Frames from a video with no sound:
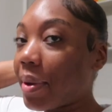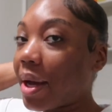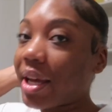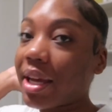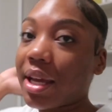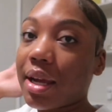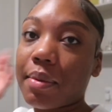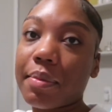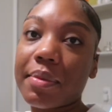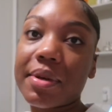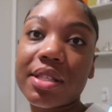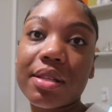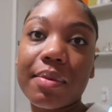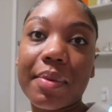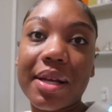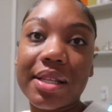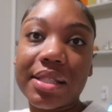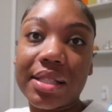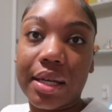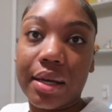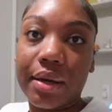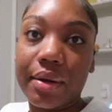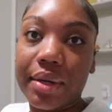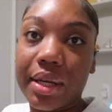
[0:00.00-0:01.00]
my camera's
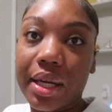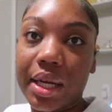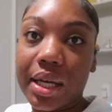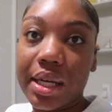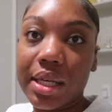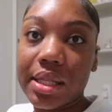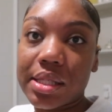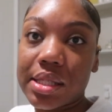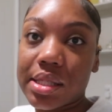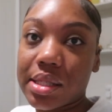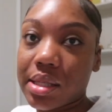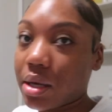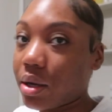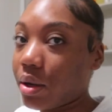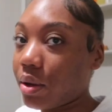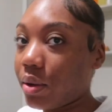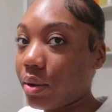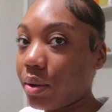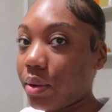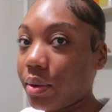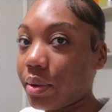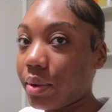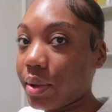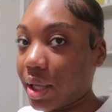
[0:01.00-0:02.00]
about to go dead
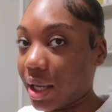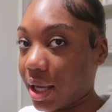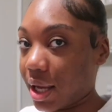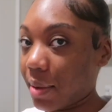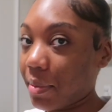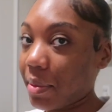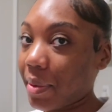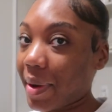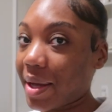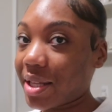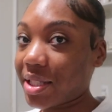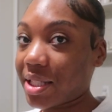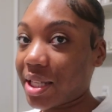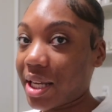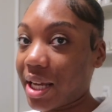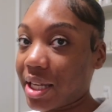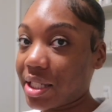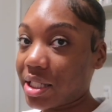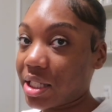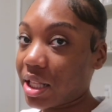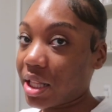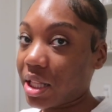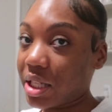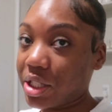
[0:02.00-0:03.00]
so yeah i'm about to
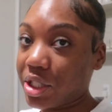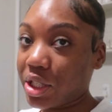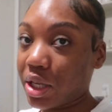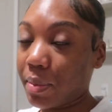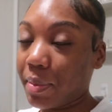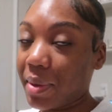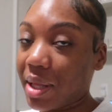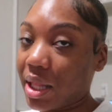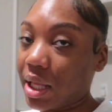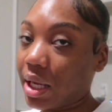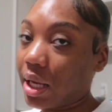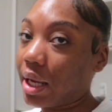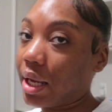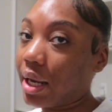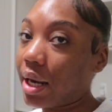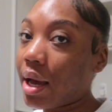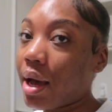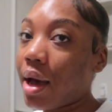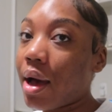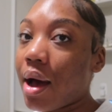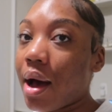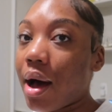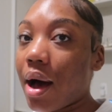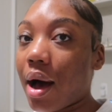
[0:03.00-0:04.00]
head to the gym and then
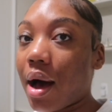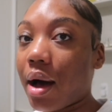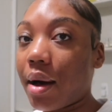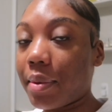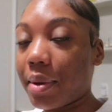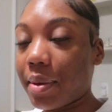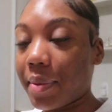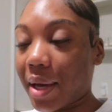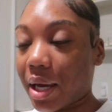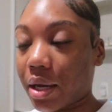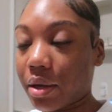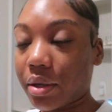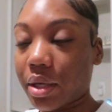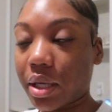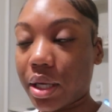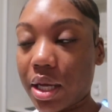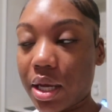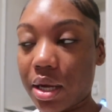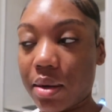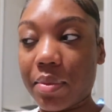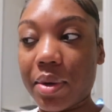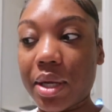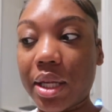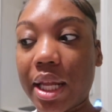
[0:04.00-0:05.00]
i'll be back on the
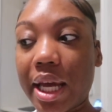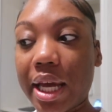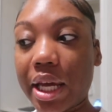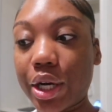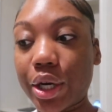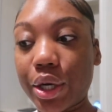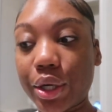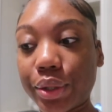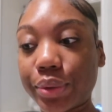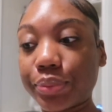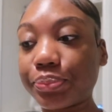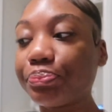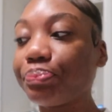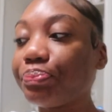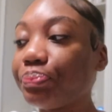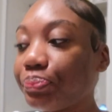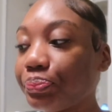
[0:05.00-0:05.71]
camera later